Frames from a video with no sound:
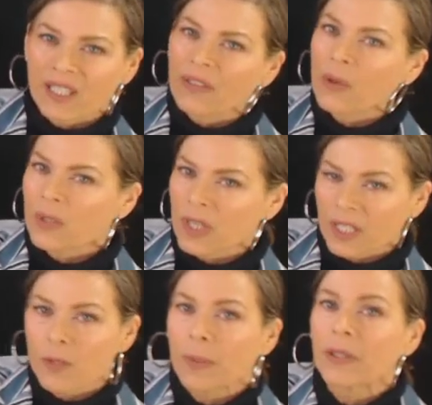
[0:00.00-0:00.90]
and those
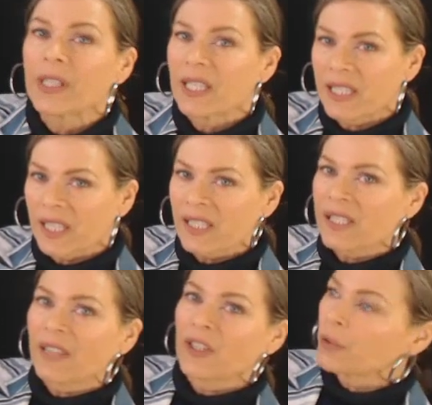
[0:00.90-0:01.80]
experiences
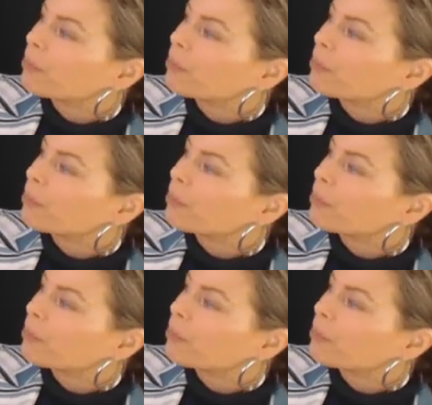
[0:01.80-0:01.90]
that they're